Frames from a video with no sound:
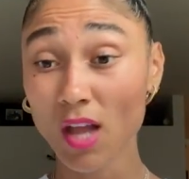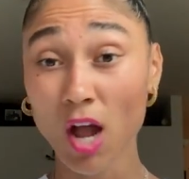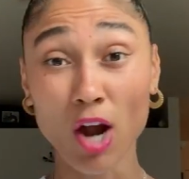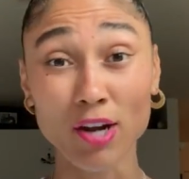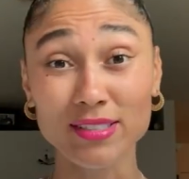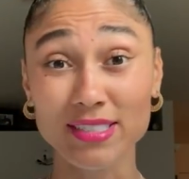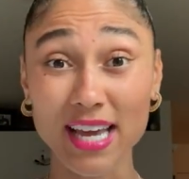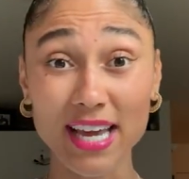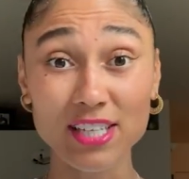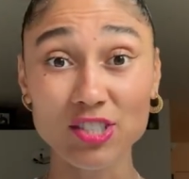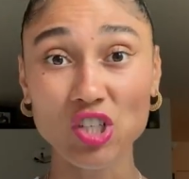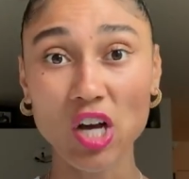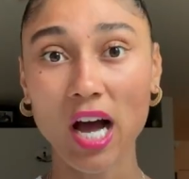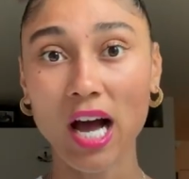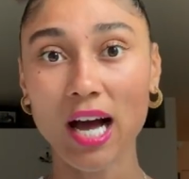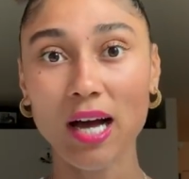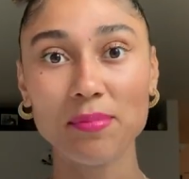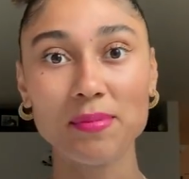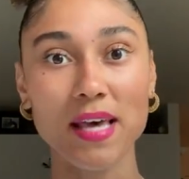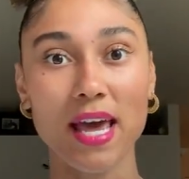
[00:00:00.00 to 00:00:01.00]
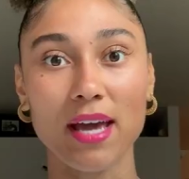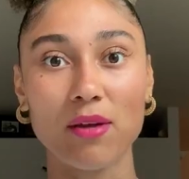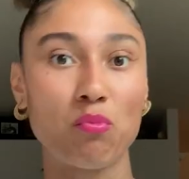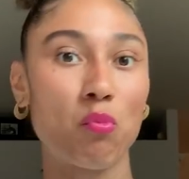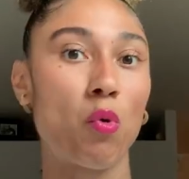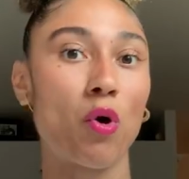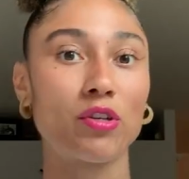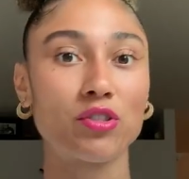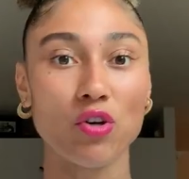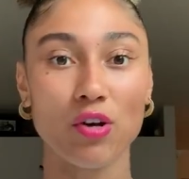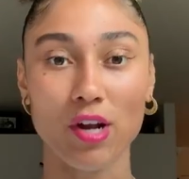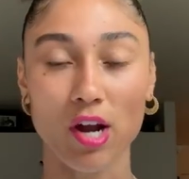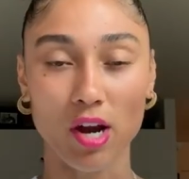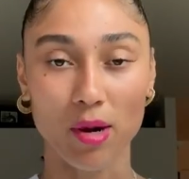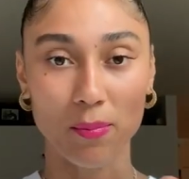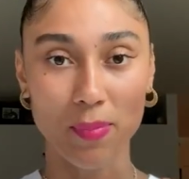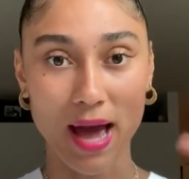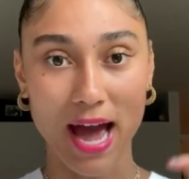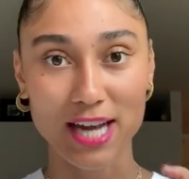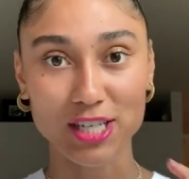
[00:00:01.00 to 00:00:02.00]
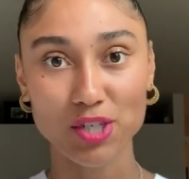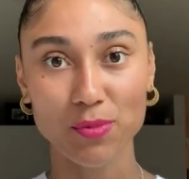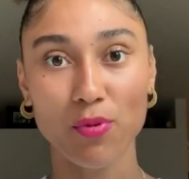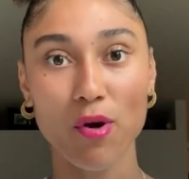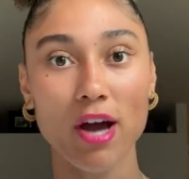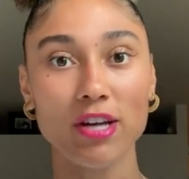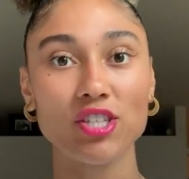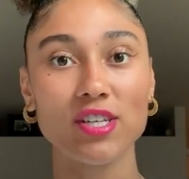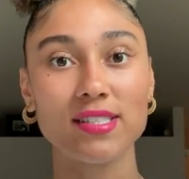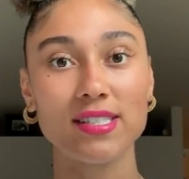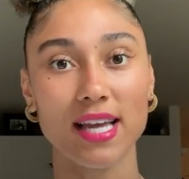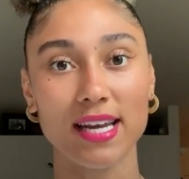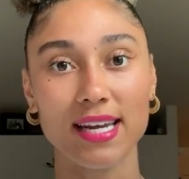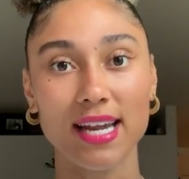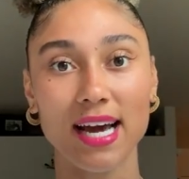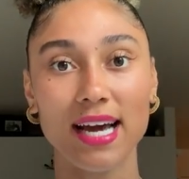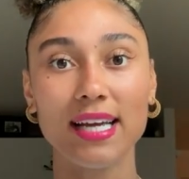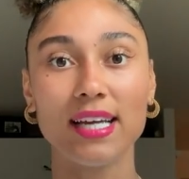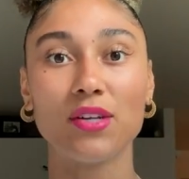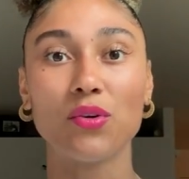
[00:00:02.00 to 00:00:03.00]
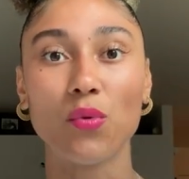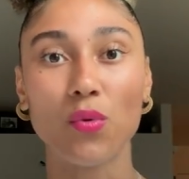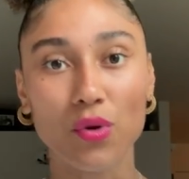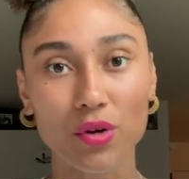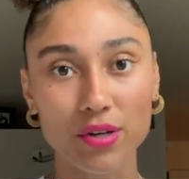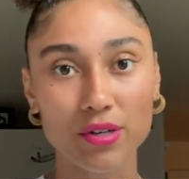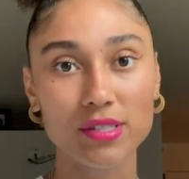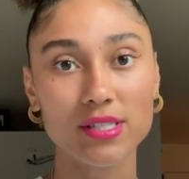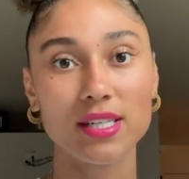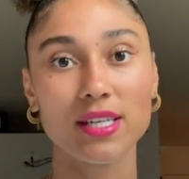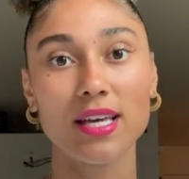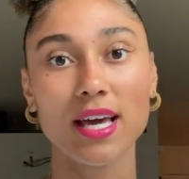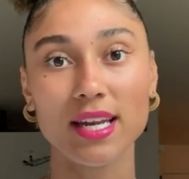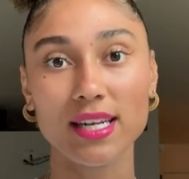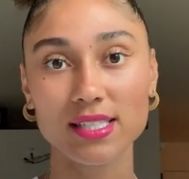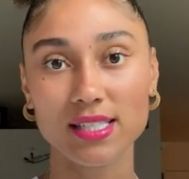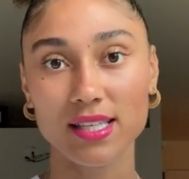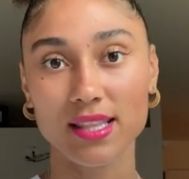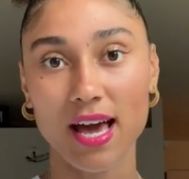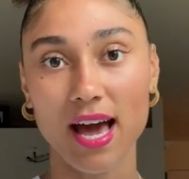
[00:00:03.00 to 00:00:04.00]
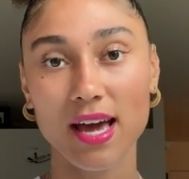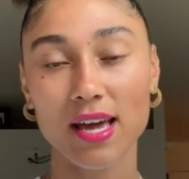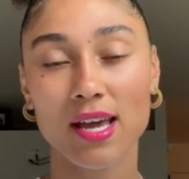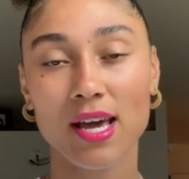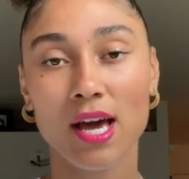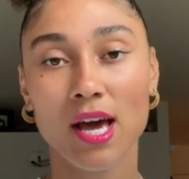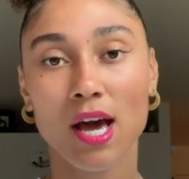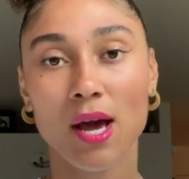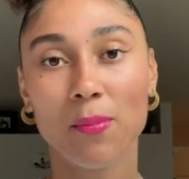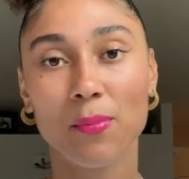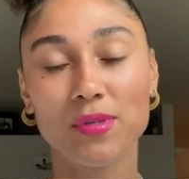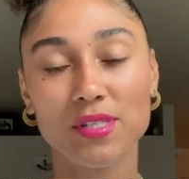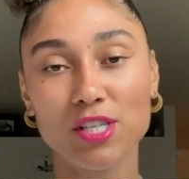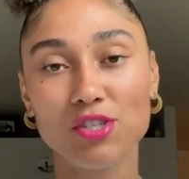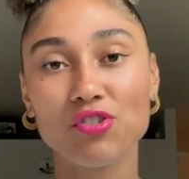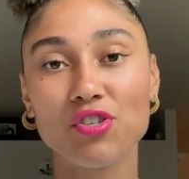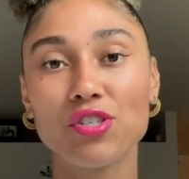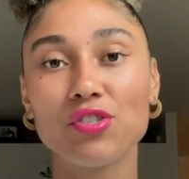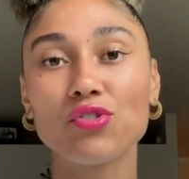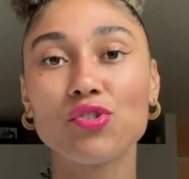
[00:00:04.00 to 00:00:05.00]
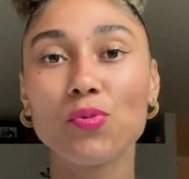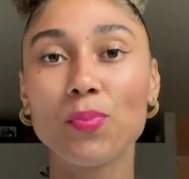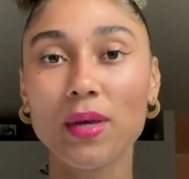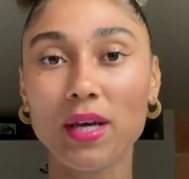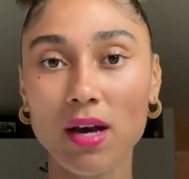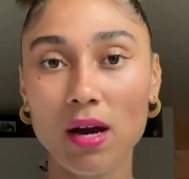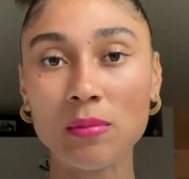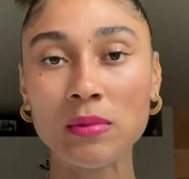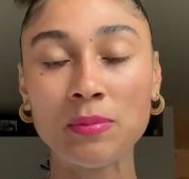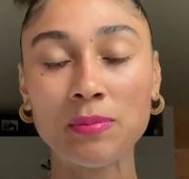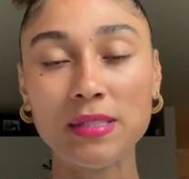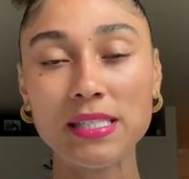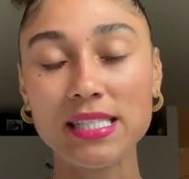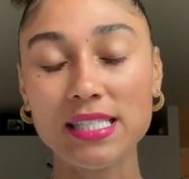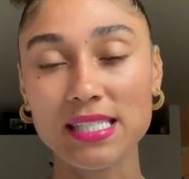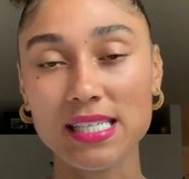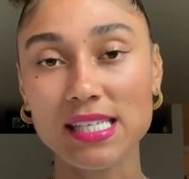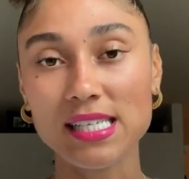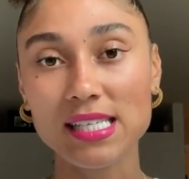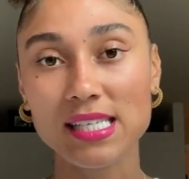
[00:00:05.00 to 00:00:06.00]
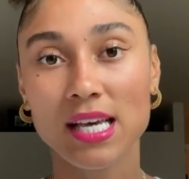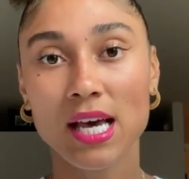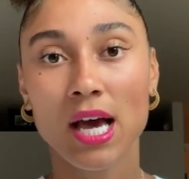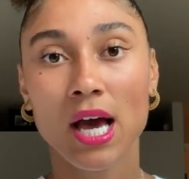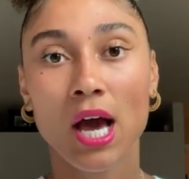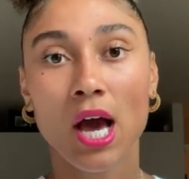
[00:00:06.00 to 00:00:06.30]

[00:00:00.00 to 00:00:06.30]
our day jobs and worked on our passion projects at night in order to get it to that position to become a business.